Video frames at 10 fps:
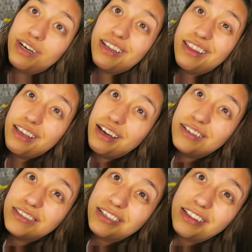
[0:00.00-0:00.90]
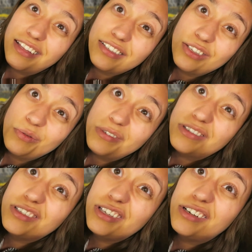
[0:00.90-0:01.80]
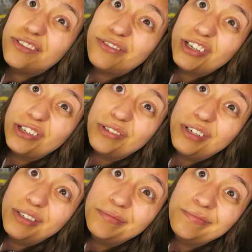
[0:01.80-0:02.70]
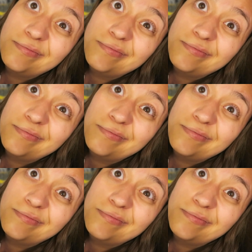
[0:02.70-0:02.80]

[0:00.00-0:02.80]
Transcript: anything else unless you want to see our food.